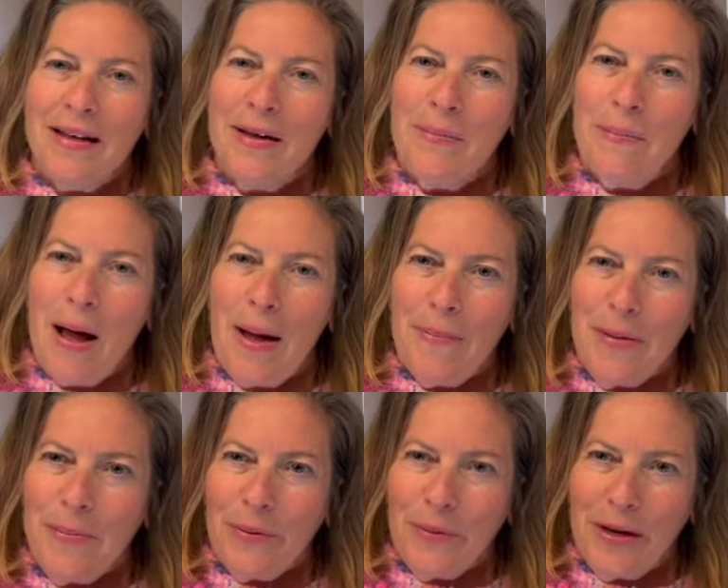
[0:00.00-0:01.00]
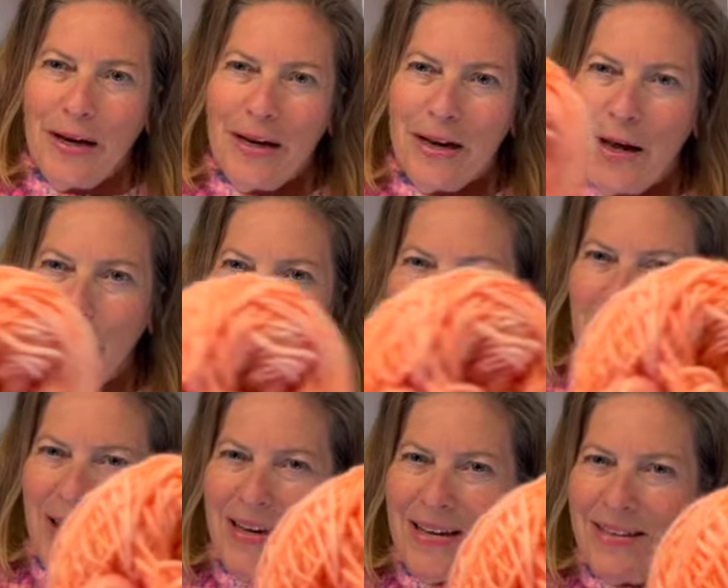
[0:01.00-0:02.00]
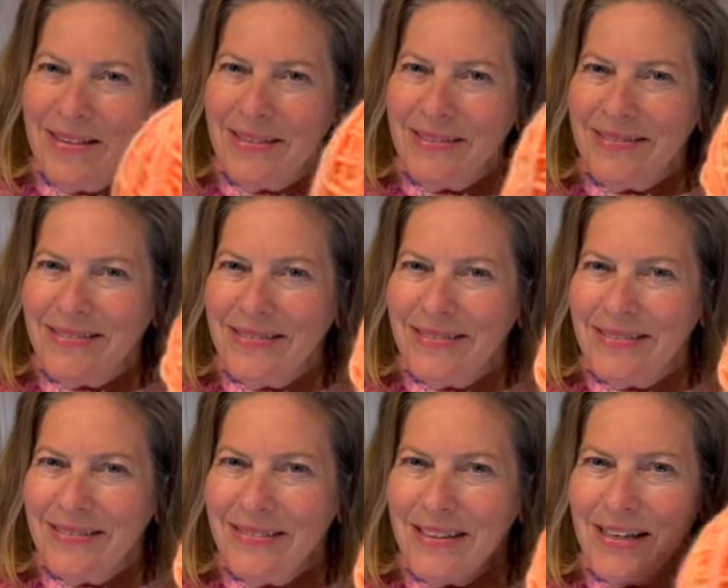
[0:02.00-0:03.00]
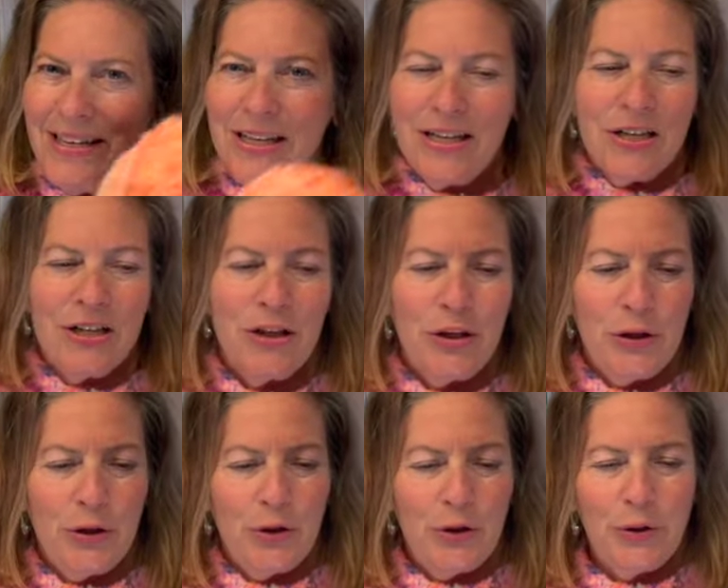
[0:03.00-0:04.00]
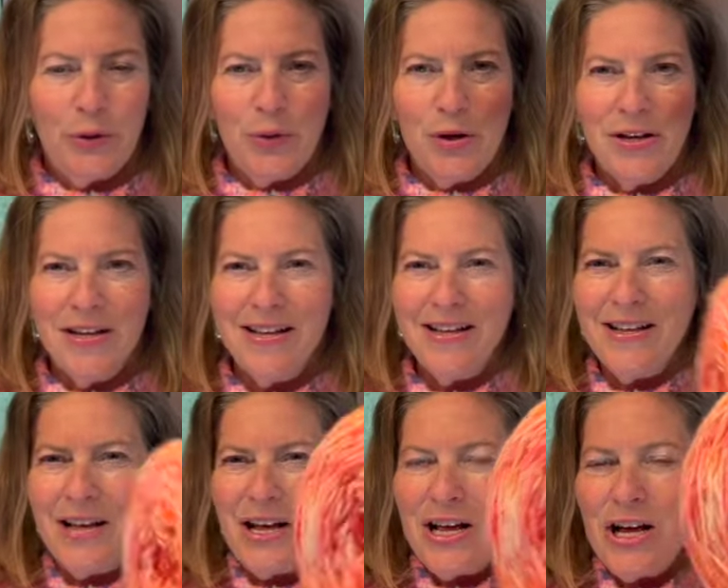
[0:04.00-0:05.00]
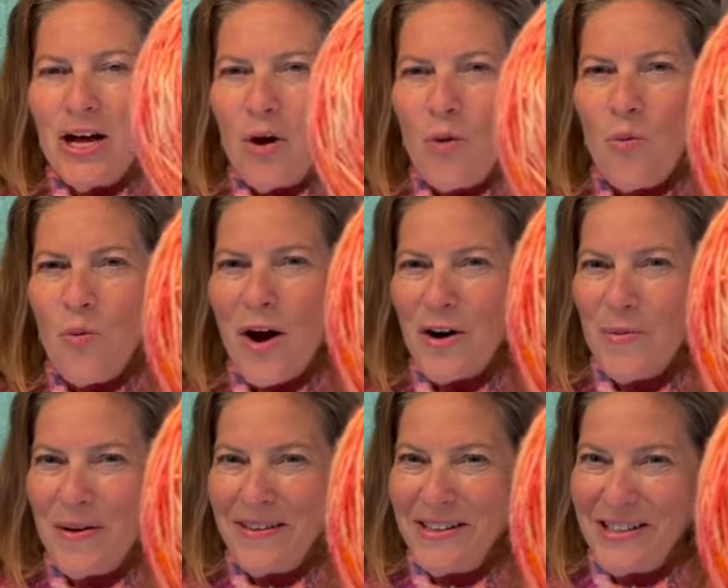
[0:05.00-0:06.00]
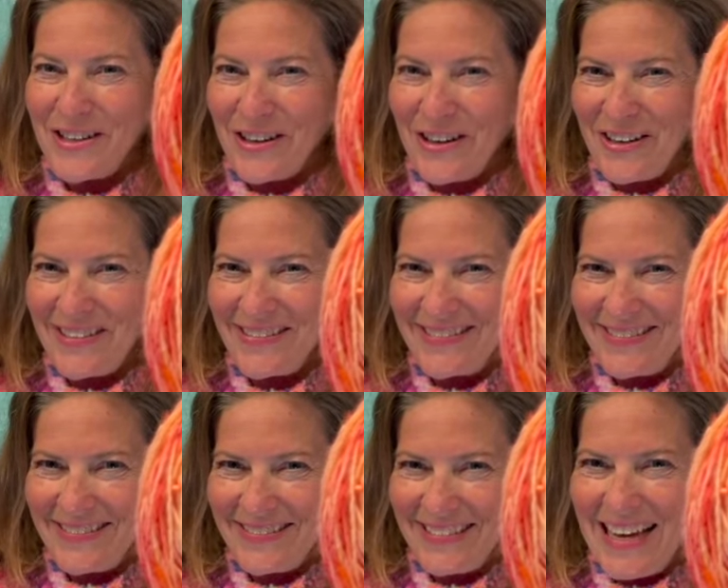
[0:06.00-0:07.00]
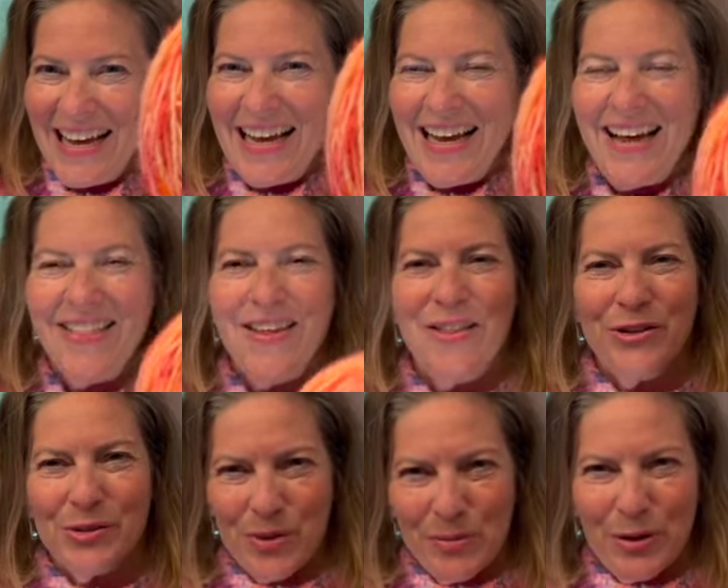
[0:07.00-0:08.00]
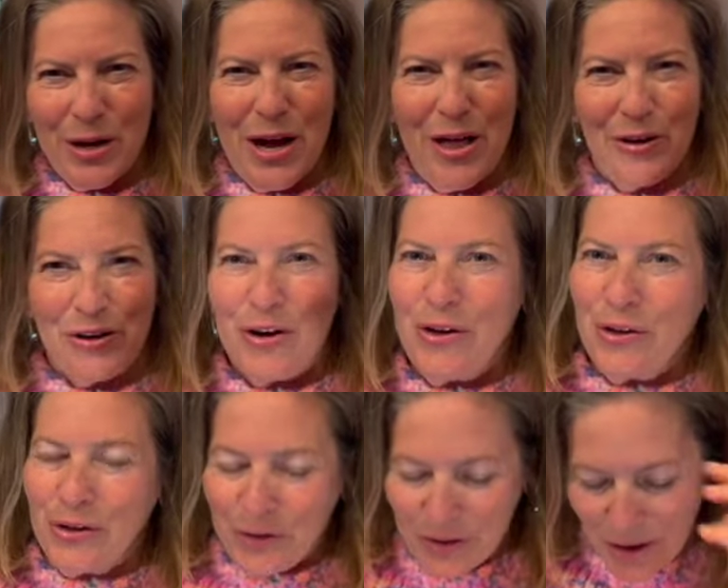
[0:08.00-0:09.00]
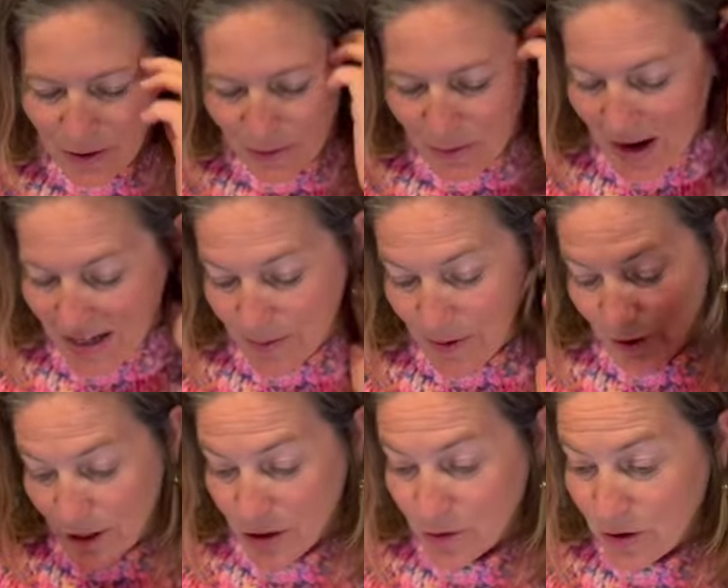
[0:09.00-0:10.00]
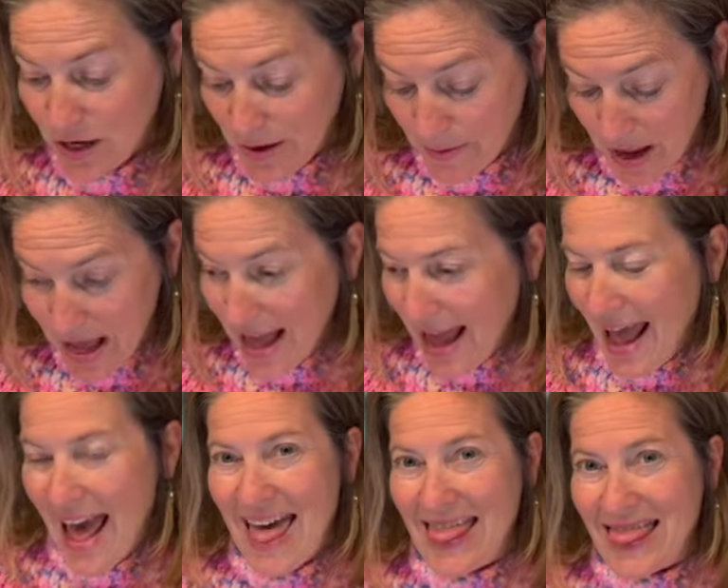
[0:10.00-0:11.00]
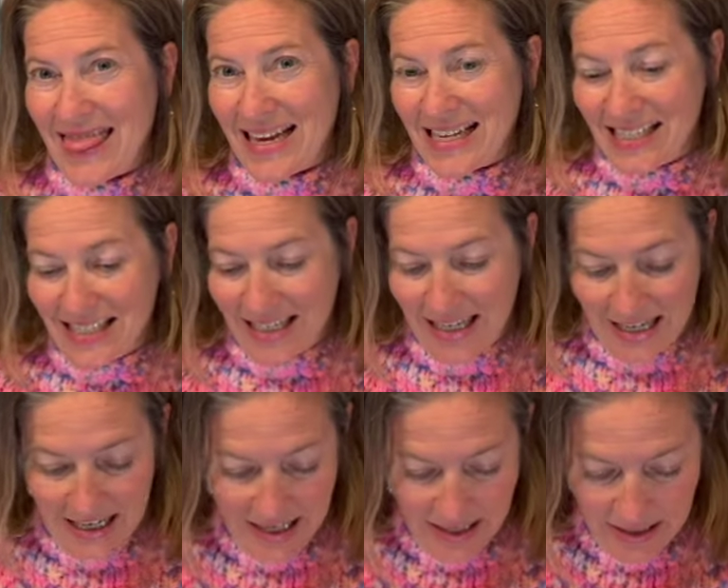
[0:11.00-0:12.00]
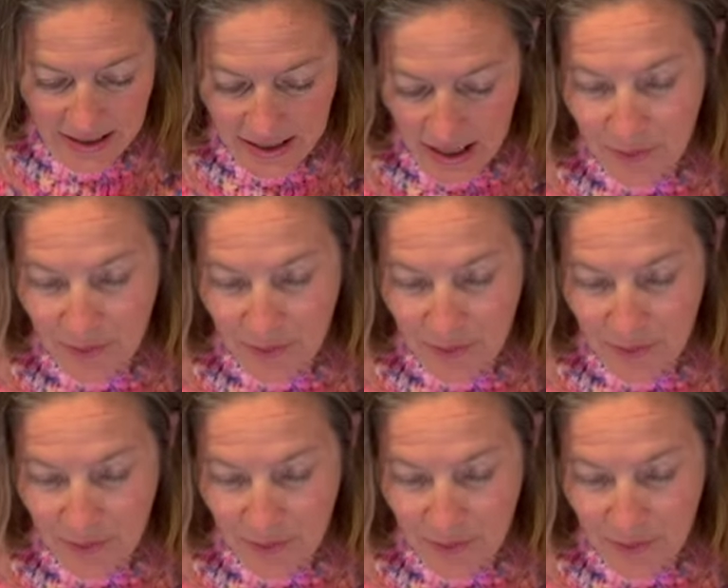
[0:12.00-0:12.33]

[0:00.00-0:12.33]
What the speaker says: Poppy Parade colorway to Watermelon Sugar. And then there's one more color called Raspberry Dream, and this is,